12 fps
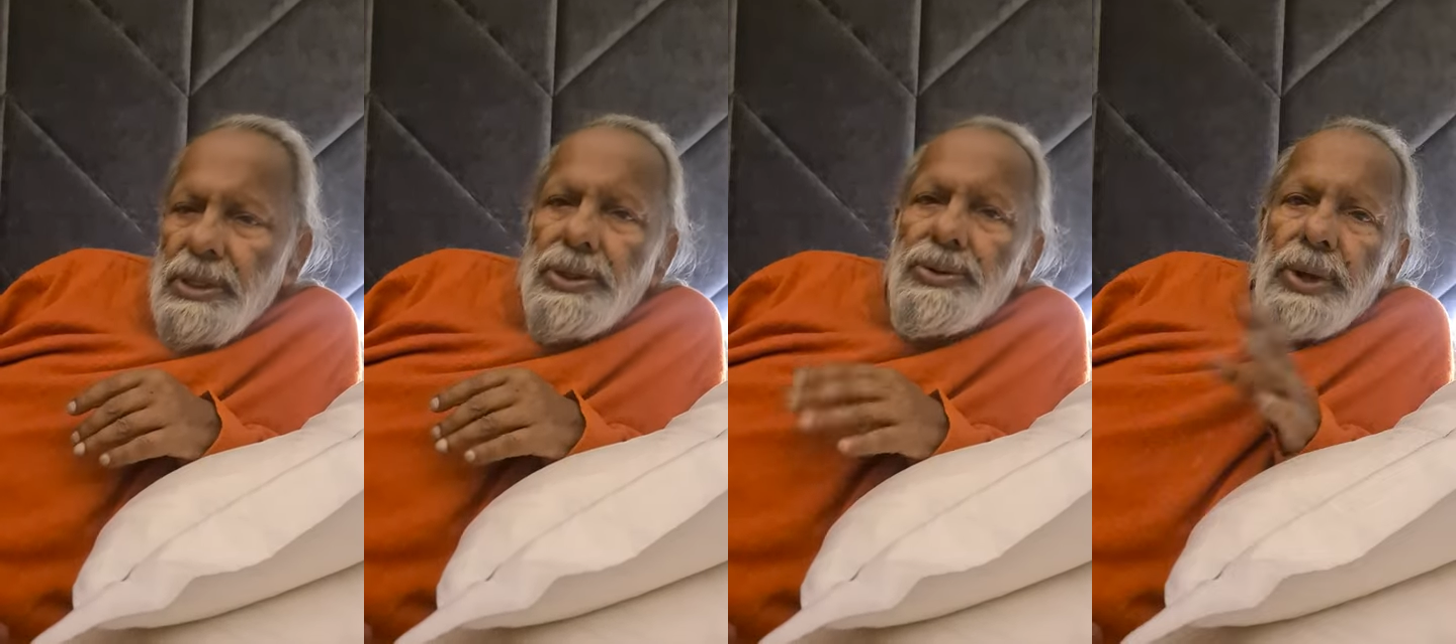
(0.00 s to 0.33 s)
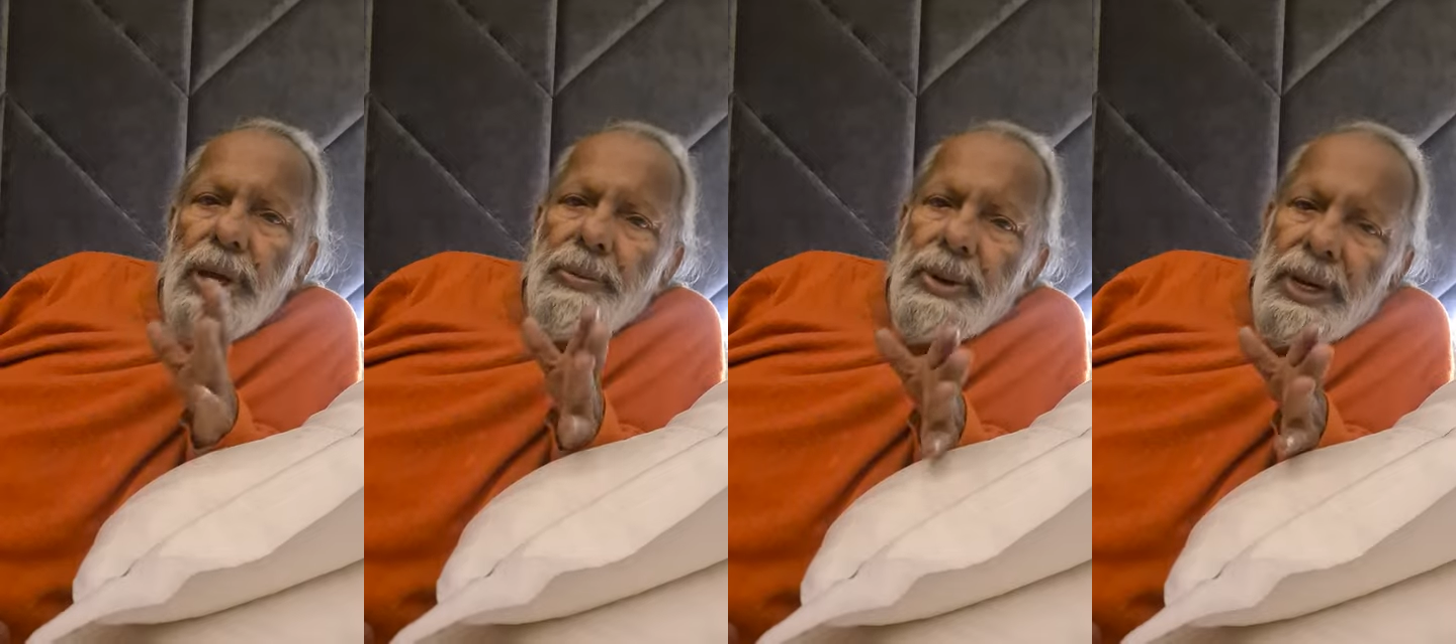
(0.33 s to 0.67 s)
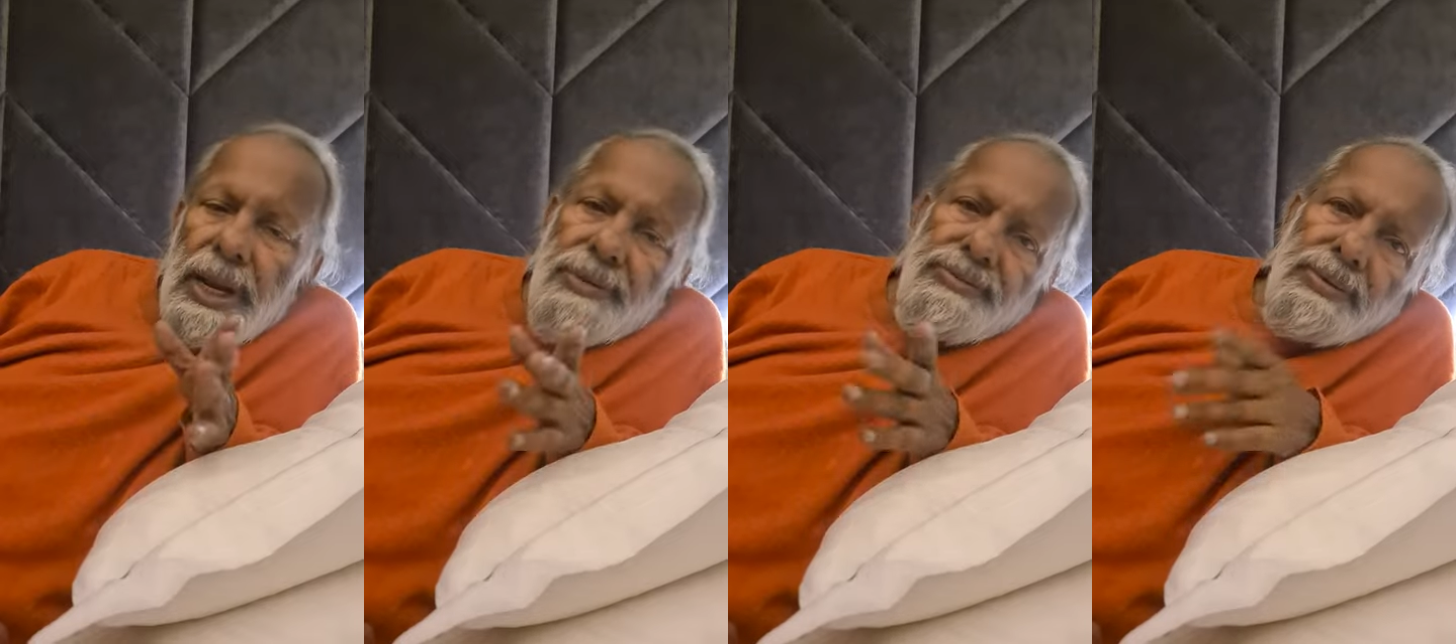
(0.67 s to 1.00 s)
You have a
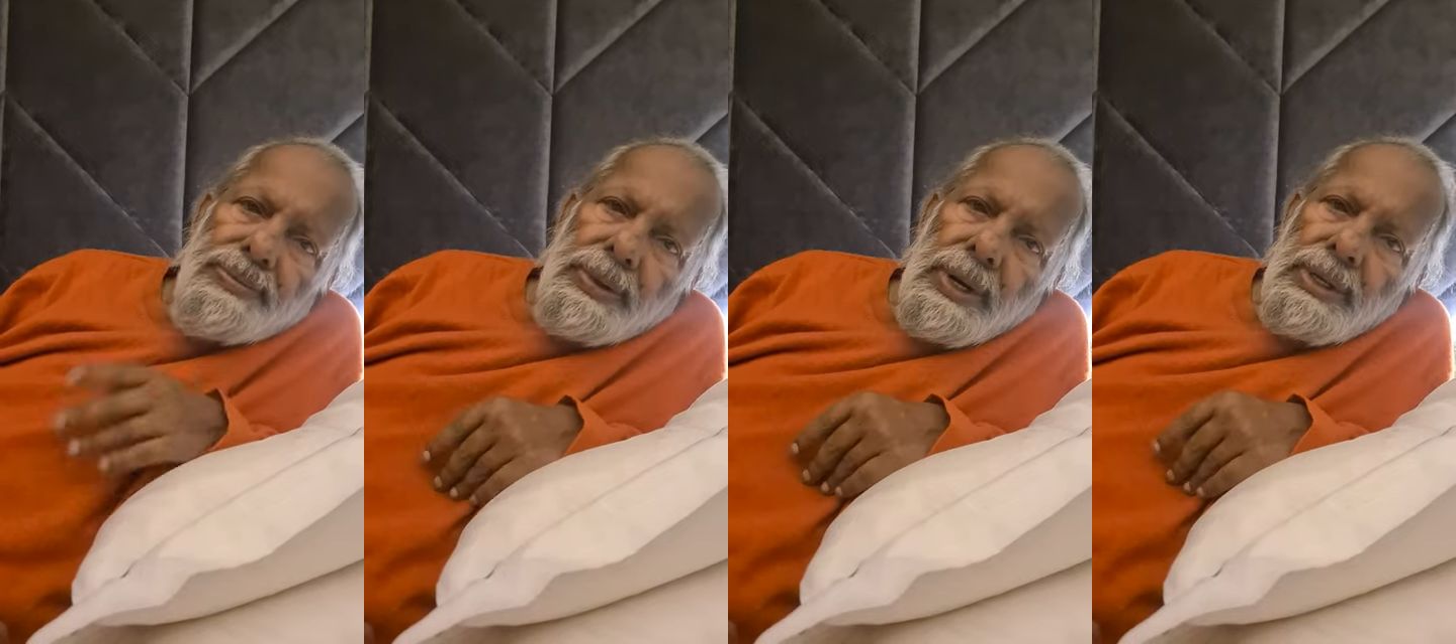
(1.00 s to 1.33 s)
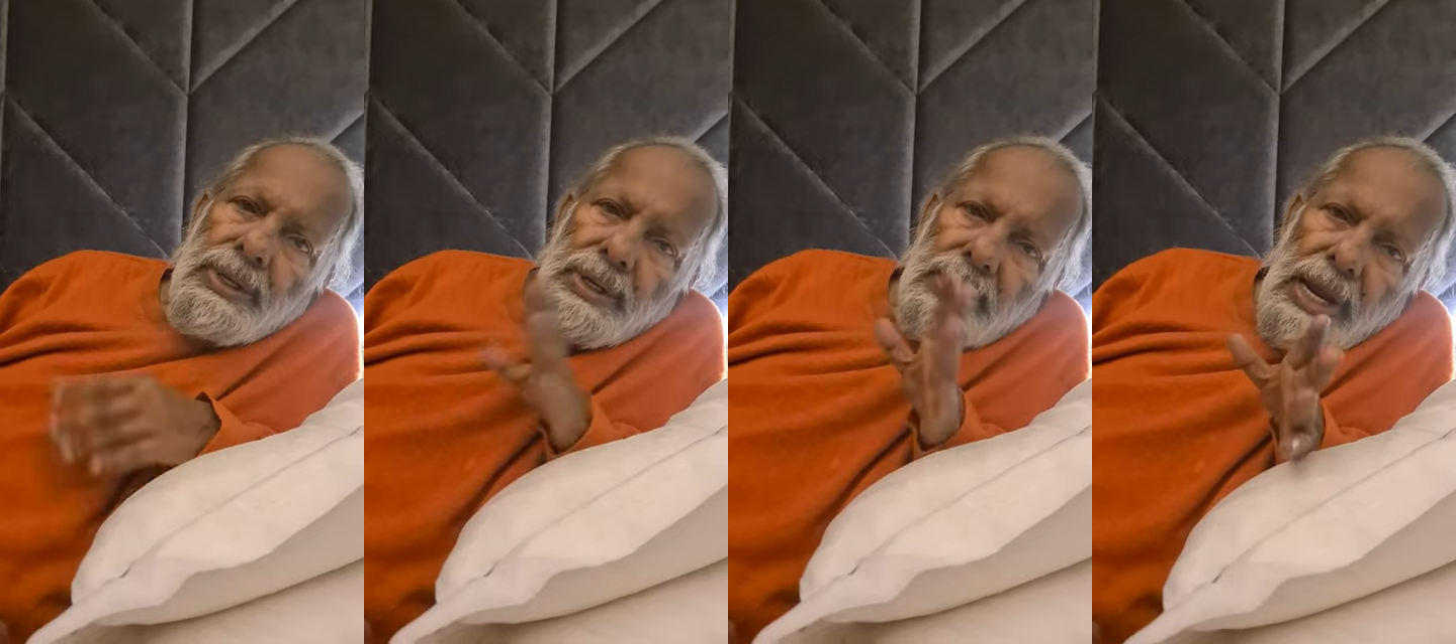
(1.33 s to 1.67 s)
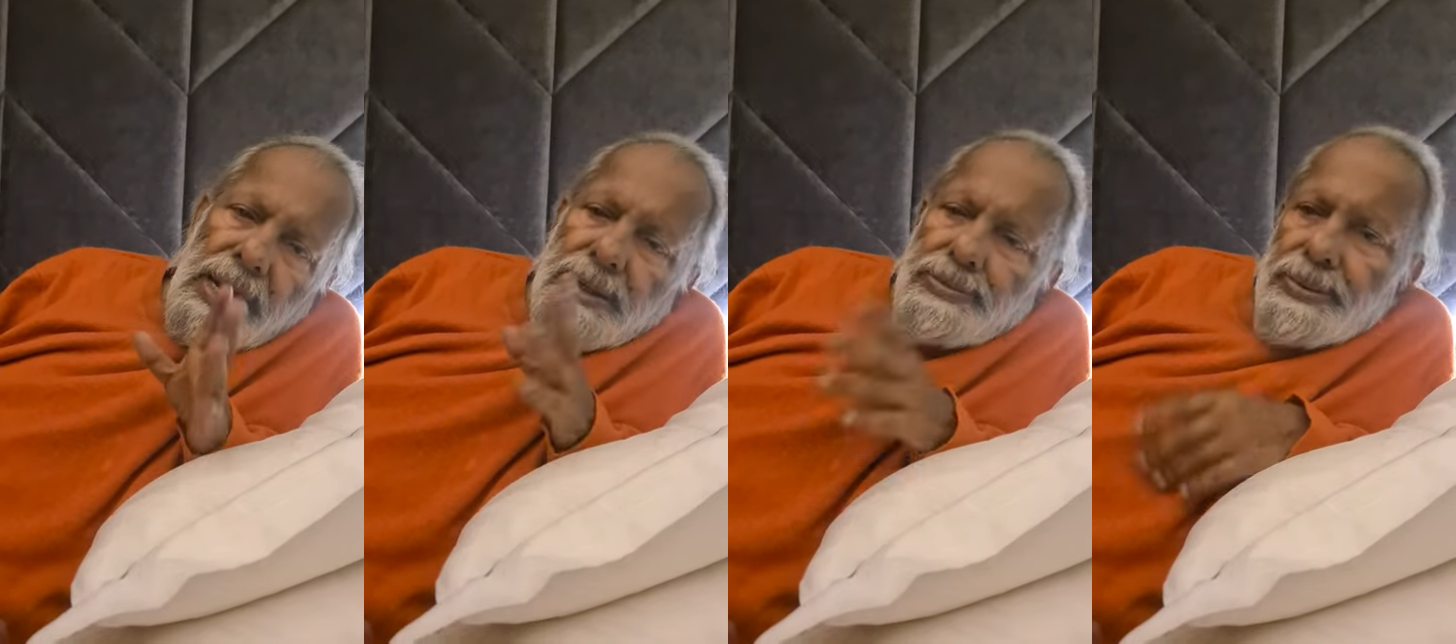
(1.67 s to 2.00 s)
left brain,
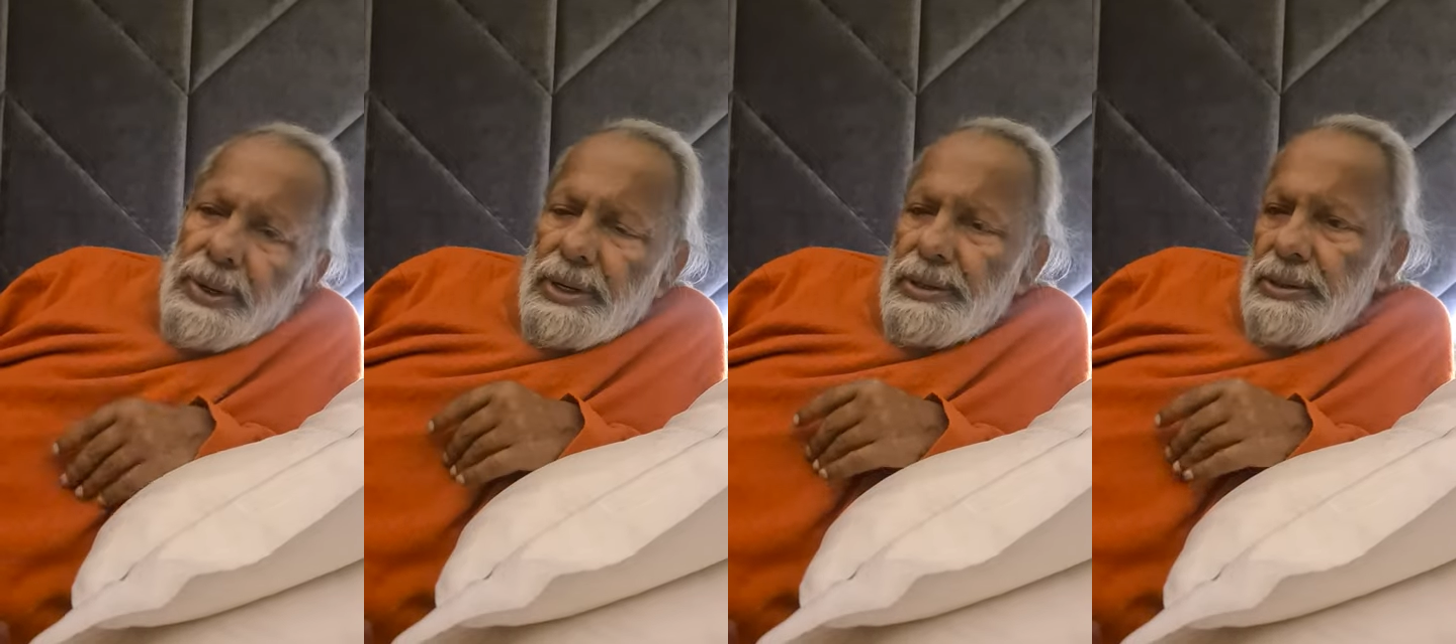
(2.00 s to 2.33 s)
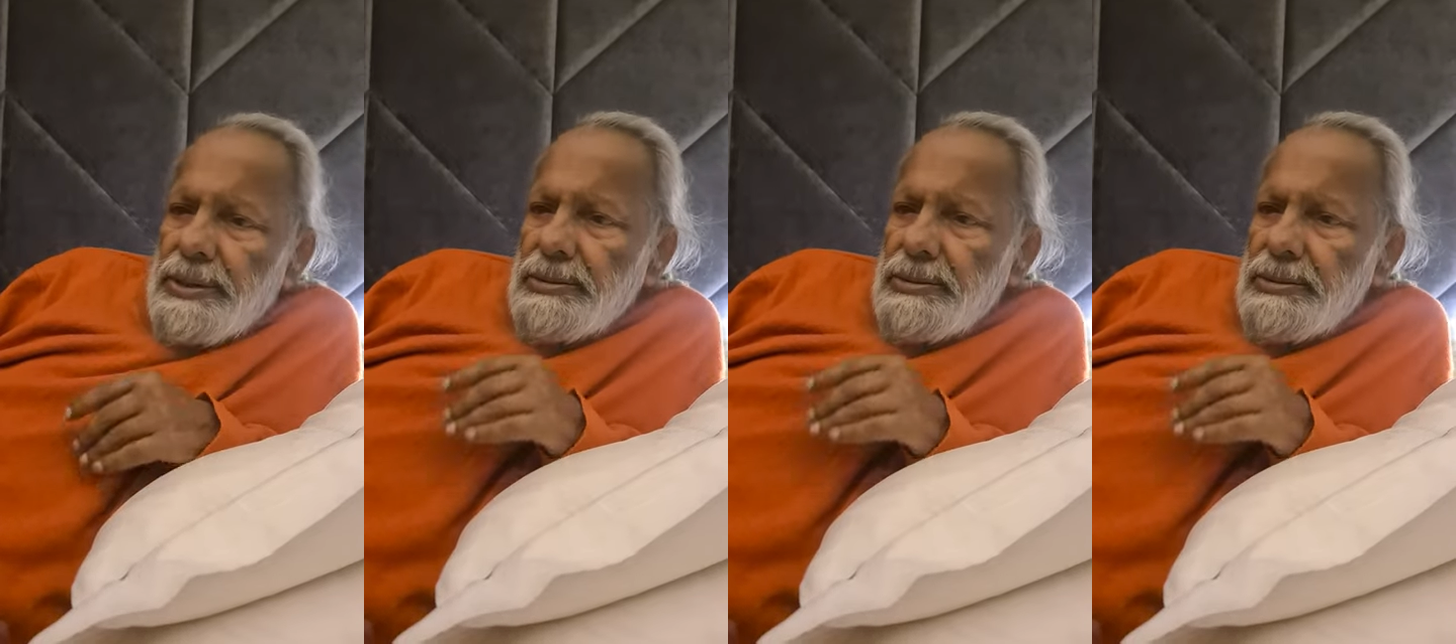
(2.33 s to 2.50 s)
right brain.